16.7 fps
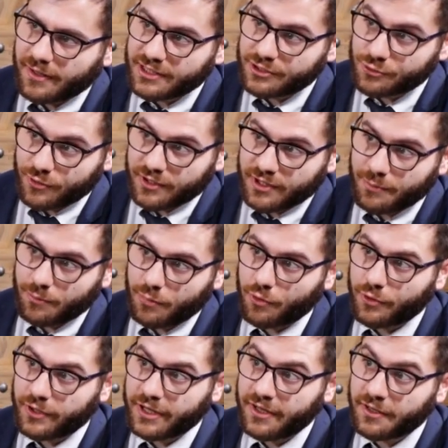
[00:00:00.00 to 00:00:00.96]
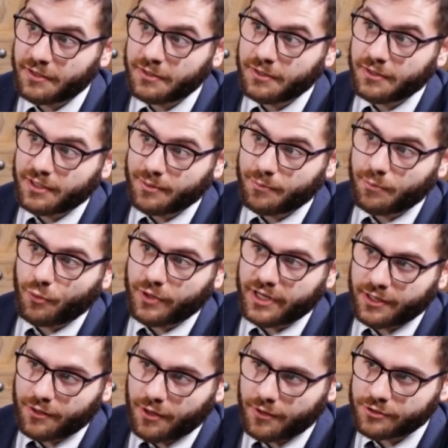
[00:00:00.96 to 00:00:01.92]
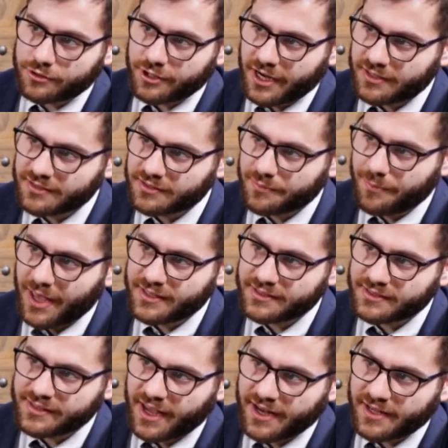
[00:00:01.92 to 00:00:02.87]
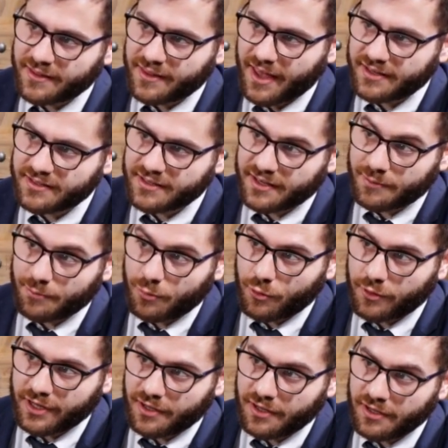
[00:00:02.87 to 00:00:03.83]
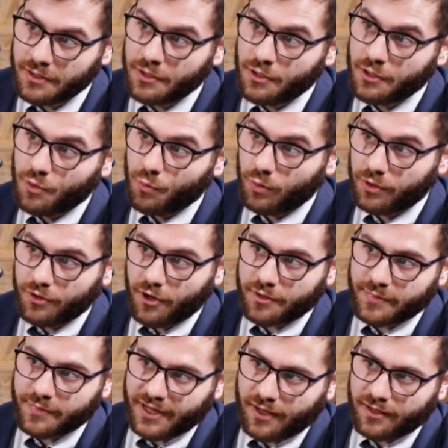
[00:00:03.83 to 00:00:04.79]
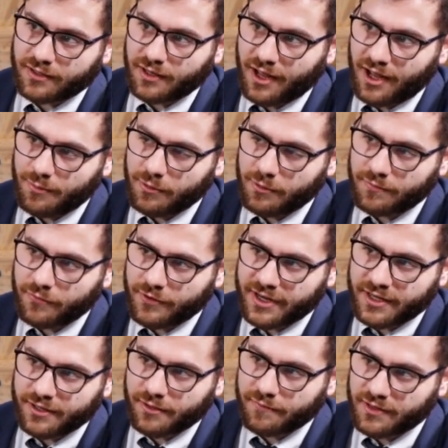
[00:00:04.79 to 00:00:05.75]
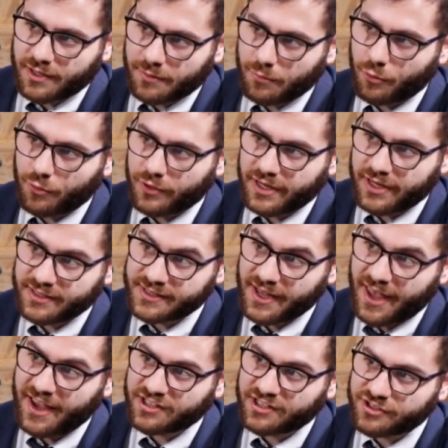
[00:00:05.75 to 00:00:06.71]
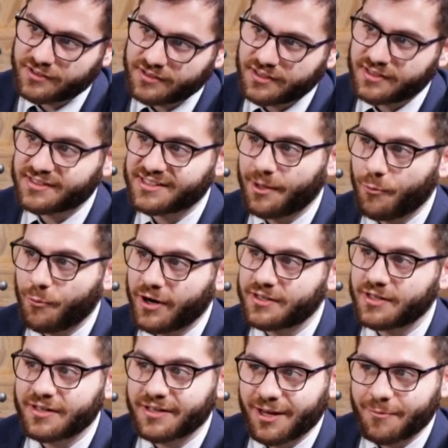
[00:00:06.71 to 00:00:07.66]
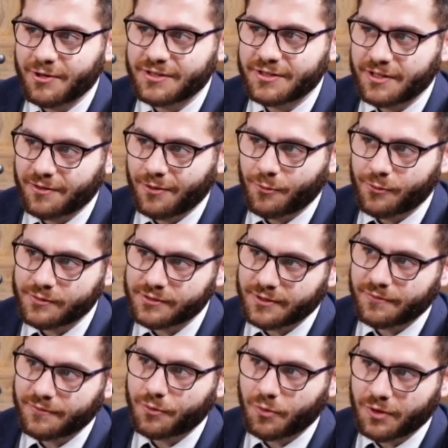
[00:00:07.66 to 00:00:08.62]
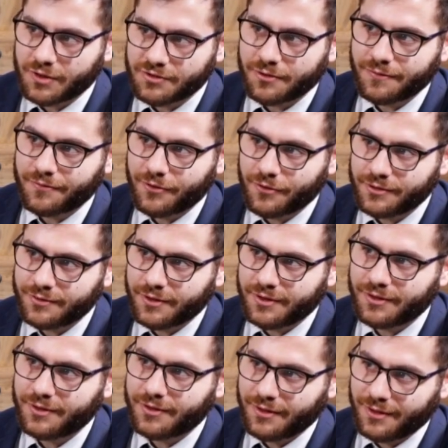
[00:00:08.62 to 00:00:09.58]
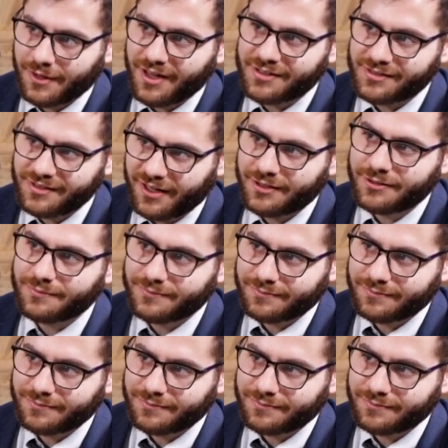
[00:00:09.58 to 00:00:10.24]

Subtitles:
certain employee contracts may state that an employer will not be held liable for any of the employee's actions, a somewhat indemnity clause, if you want to refer to it as that.